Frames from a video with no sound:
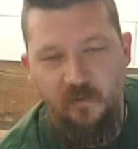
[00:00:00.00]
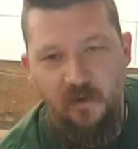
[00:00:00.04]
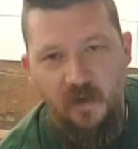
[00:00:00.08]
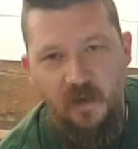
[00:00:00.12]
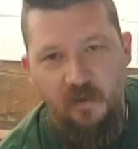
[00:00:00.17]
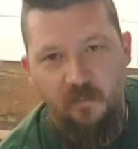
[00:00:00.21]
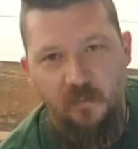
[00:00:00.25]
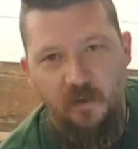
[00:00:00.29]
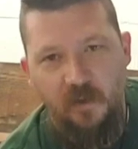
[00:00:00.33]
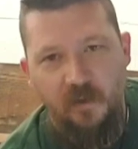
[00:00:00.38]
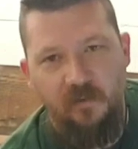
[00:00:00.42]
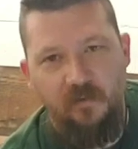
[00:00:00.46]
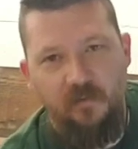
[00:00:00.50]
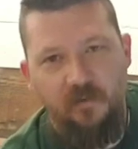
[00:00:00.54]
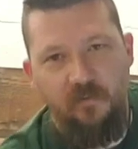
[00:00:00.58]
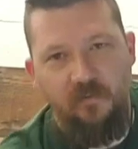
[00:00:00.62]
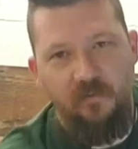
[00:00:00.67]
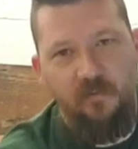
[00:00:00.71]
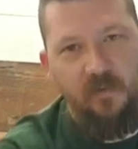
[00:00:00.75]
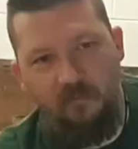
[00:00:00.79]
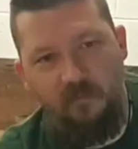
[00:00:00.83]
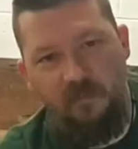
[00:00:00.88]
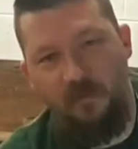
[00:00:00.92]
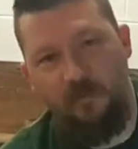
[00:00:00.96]
the crap out
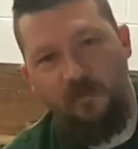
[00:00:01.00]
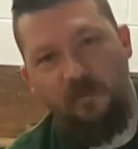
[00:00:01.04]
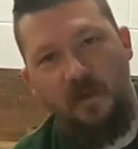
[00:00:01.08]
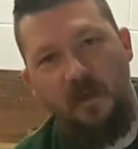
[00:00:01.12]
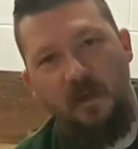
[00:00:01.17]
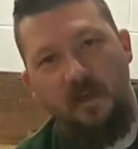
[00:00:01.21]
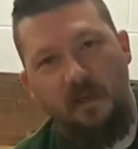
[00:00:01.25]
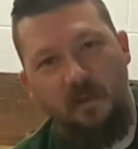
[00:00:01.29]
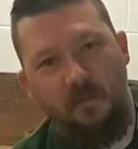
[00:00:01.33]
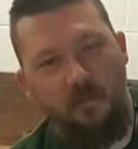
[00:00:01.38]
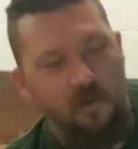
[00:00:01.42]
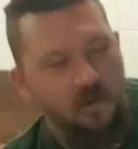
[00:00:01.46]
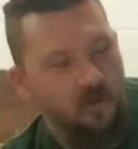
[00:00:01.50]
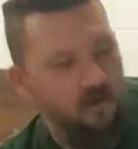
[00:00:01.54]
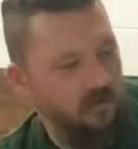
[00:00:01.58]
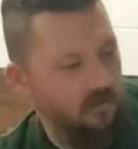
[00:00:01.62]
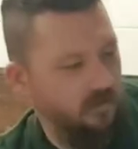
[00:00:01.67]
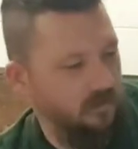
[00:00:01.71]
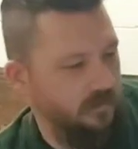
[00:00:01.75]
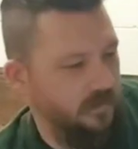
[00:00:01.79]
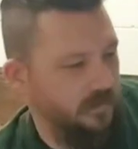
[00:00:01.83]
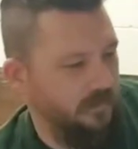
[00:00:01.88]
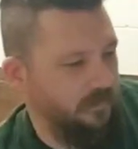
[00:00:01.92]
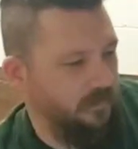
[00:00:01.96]
of defending my
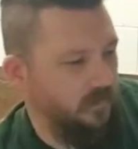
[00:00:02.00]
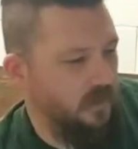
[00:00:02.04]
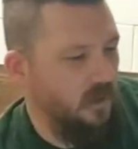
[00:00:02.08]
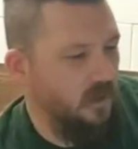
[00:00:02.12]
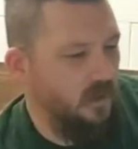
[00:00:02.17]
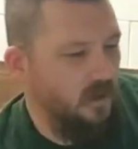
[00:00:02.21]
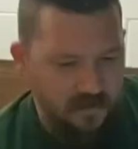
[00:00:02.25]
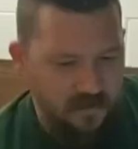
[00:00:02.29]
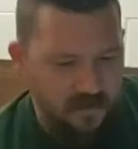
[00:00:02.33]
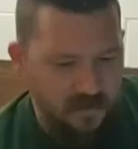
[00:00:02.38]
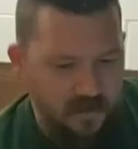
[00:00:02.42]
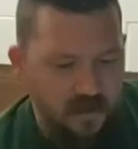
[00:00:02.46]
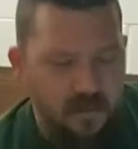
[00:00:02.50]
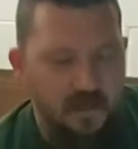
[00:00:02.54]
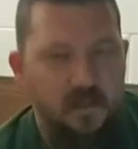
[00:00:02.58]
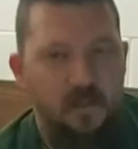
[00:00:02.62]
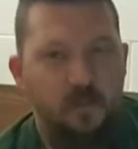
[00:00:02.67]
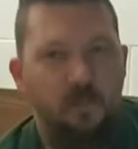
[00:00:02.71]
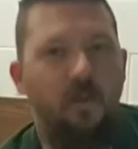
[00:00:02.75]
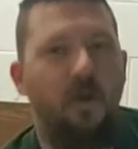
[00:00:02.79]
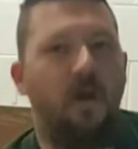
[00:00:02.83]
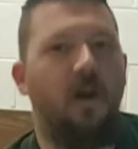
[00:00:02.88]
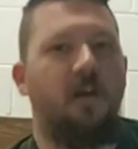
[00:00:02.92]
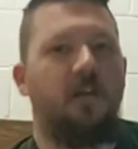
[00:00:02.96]
argument, uh, it
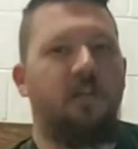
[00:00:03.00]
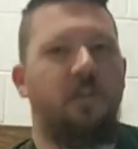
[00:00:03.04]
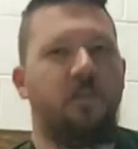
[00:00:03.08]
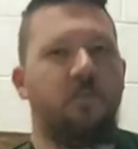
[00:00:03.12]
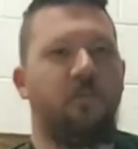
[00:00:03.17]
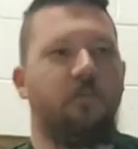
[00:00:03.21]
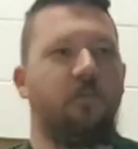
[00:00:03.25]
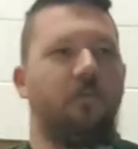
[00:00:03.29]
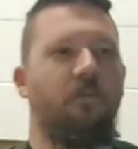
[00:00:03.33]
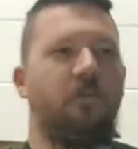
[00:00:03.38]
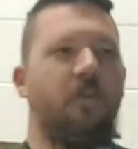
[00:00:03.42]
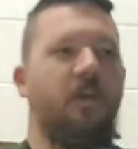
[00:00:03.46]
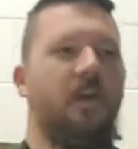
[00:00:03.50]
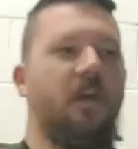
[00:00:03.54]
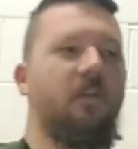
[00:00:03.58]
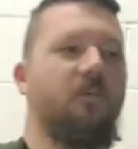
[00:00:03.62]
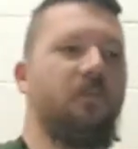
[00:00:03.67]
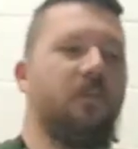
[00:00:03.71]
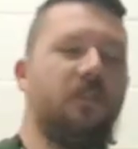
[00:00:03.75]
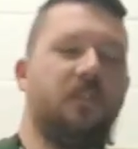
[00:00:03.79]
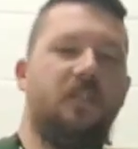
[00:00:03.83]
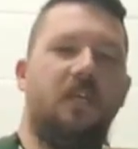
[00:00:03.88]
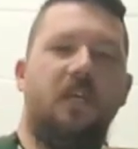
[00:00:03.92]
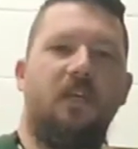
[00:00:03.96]
is possible that it
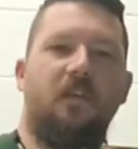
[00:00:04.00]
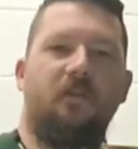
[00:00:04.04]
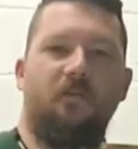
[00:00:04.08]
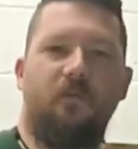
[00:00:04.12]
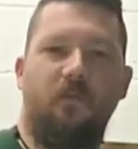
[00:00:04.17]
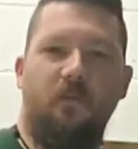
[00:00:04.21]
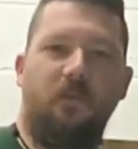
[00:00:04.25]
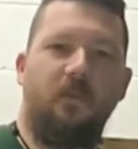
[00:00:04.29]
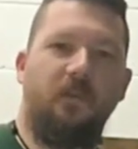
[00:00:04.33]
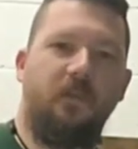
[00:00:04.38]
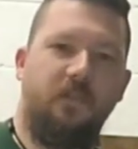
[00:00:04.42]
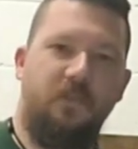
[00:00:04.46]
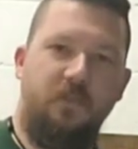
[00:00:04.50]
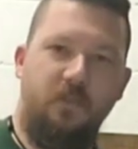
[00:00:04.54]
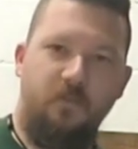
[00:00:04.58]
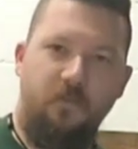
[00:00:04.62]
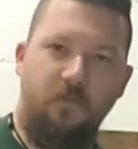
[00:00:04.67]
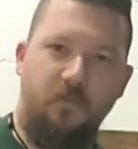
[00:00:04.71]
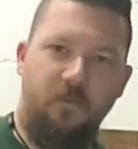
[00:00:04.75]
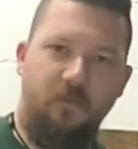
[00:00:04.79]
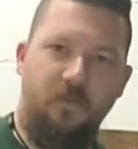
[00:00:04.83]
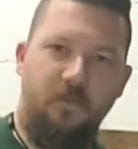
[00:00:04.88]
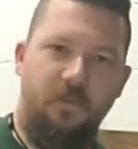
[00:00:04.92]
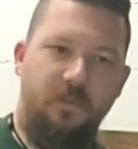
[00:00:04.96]
was taken for religious
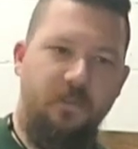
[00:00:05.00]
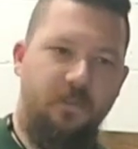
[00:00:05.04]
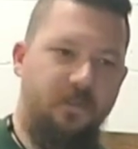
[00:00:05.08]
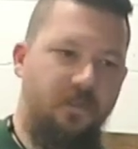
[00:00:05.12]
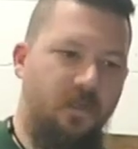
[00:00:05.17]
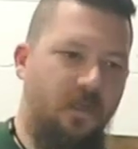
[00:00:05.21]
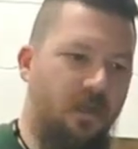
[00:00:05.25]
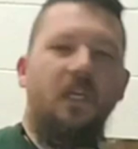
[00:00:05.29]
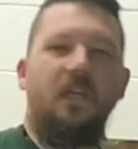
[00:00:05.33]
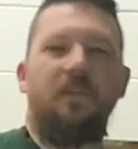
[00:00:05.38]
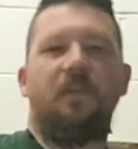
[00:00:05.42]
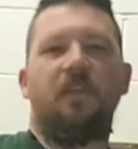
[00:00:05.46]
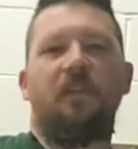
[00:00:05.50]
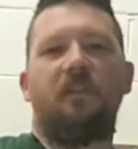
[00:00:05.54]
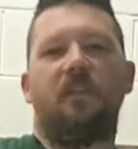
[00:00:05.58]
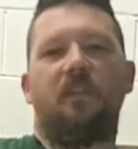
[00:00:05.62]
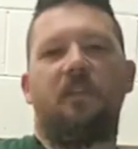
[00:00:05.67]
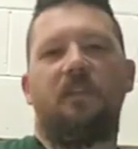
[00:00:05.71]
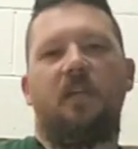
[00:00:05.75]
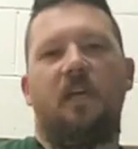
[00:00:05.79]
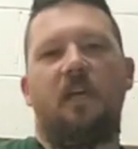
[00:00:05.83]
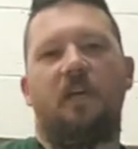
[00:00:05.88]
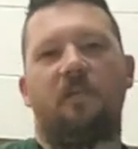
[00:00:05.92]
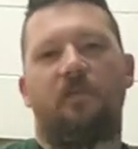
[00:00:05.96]
purposes. I think the
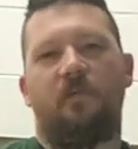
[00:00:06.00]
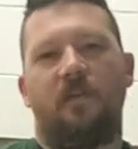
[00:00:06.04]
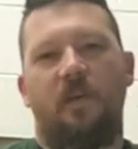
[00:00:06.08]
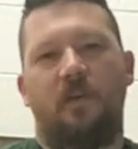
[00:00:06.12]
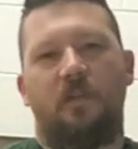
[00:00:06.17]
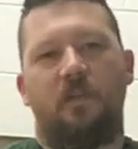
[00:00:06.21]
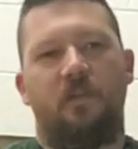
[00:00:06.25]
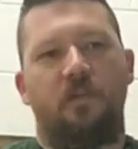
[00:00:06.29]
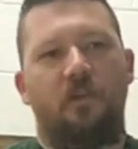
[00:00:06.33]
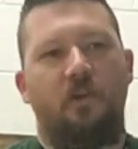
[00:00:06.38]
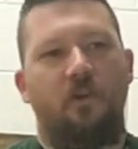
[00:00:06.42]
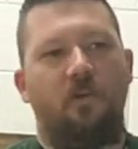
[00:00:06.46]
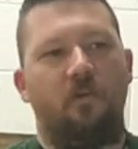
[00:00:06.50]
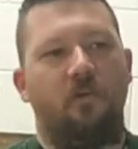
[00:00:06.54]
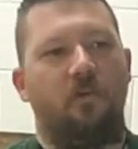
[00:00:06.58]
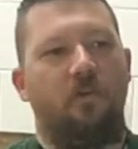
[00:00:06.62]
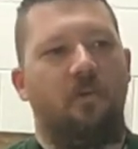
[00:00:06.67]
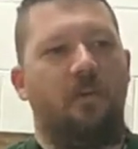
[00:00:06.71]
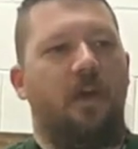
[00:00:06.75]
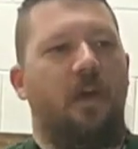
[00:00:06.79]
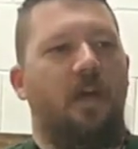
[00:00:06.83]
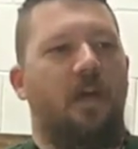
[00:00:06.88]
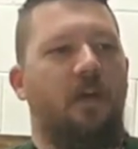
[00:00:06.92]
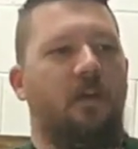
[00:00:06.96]
side effects show
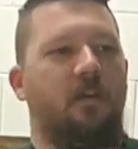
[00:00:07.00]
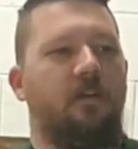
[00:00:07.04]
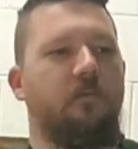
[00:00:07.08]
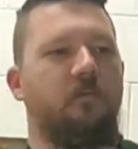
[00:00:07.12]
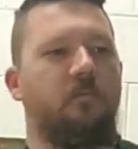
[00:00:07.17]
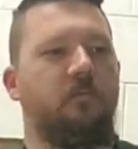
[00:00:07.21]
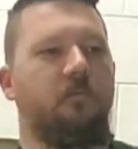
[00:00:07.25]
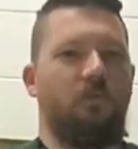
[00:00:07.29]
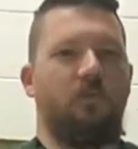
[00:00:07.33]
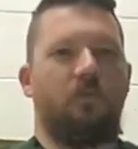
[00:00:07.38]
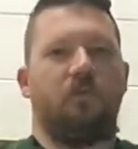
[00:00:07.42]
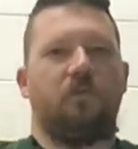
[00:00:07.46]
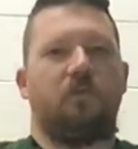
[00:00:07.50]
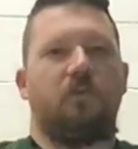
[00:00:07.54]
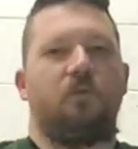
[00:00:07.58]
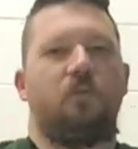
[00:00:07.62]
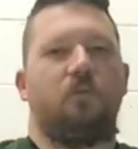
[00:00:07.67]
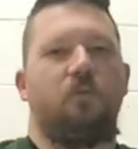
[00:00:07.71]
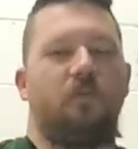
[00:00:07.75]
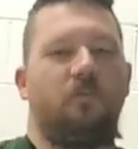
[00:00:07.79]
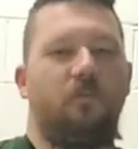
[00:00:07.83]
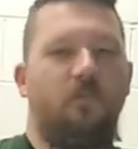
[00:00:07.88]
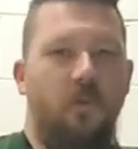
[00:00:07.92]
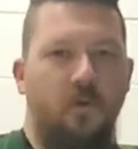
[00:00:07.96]
that
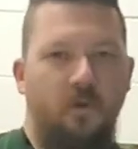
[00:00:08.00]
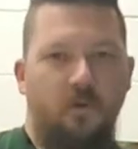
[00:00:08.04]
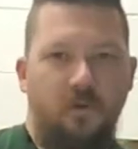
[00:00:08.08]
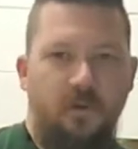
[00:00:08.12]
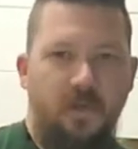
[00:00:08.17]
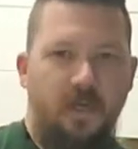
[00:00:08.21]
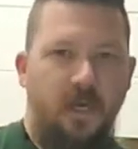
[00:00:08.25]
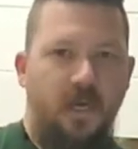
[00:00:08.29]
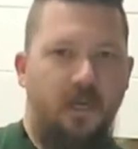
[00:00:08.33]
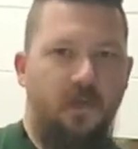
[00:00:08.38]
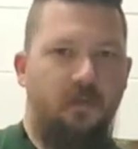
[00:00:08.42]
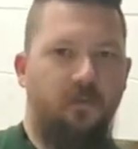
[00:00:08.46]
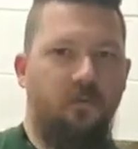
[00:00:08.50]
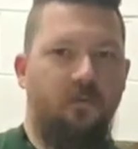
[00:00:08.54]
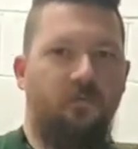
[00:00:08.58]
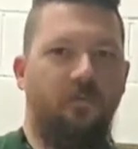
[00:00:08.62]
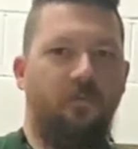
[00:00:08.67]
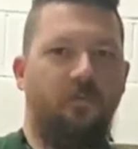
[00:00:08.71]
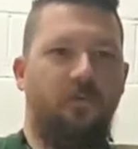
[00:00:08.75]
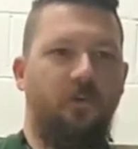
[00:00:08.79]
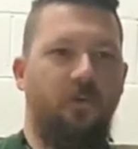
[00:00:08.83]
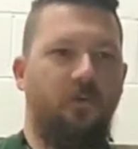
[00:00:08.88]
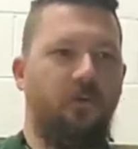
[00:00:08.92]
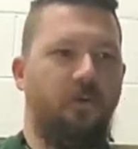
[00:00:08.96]
to invoke the actual
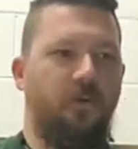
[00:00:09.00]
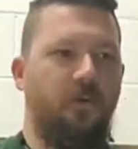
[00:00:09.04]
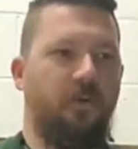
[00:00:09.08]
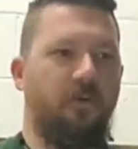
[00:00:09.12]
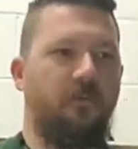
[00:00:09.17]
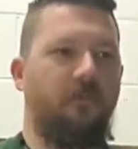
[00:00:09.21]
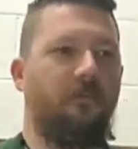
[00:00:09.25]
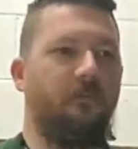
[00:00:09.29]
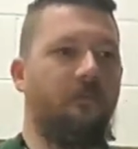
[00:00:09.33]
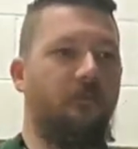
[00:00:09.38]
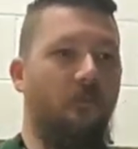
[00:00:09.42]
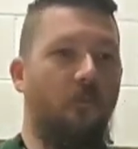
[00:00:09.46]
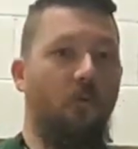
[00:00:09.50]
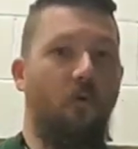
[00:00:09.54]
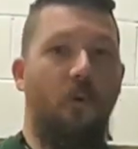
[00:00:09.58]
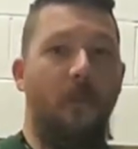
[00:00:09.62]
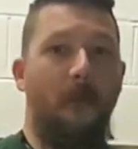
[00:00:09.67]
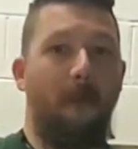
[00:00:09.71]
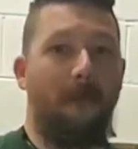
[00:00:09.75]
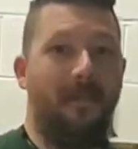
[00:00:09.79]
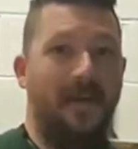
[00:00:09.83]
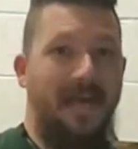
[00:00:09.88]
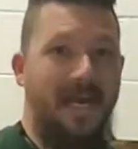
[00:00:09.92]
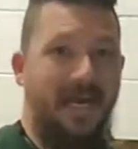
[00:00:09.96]
fury for
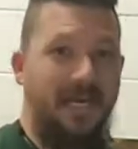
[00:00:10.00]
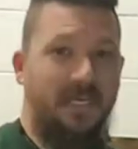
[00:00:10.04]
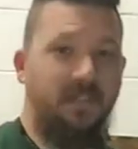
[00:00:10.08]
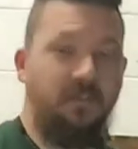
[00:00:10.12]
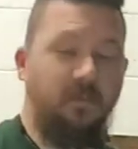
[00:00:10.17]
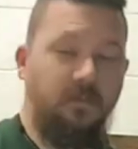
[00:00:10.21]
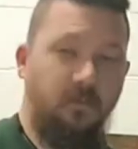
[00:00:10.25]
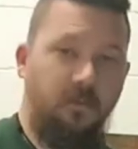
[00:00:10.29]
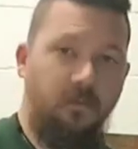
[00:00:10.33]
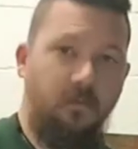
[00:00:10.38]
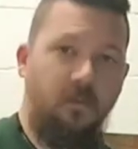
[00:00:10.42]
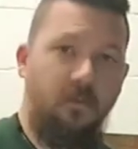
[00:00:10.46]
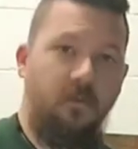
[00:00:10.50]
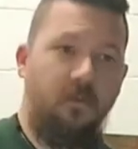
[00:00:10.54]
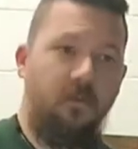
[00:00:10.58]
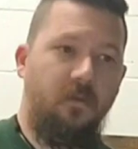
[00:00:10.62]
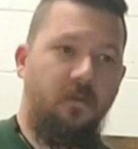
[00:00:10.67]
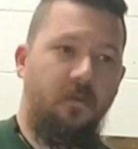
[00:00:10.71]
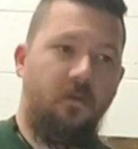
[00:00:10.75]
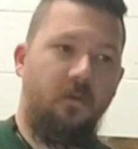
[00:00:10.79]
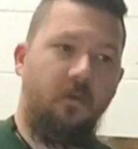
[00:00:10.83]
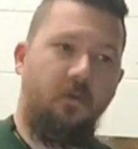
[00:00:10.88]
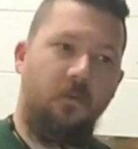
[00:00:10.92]
battle